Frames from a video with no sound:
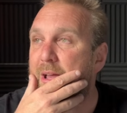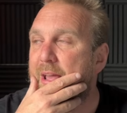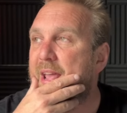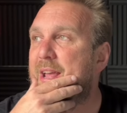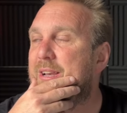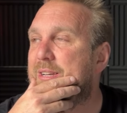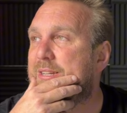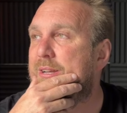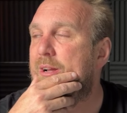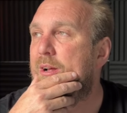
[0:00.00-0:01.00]

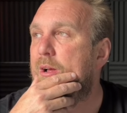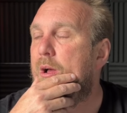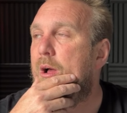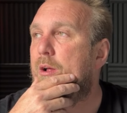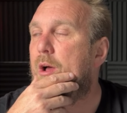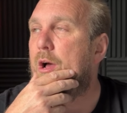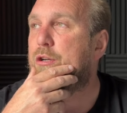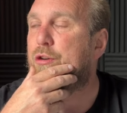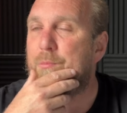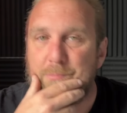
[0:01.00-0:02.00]
It's a
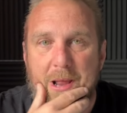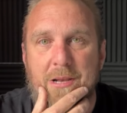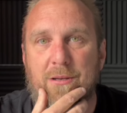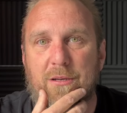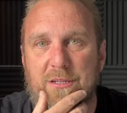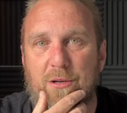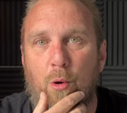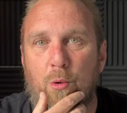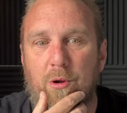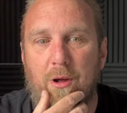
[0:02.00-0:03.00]
tremendous song.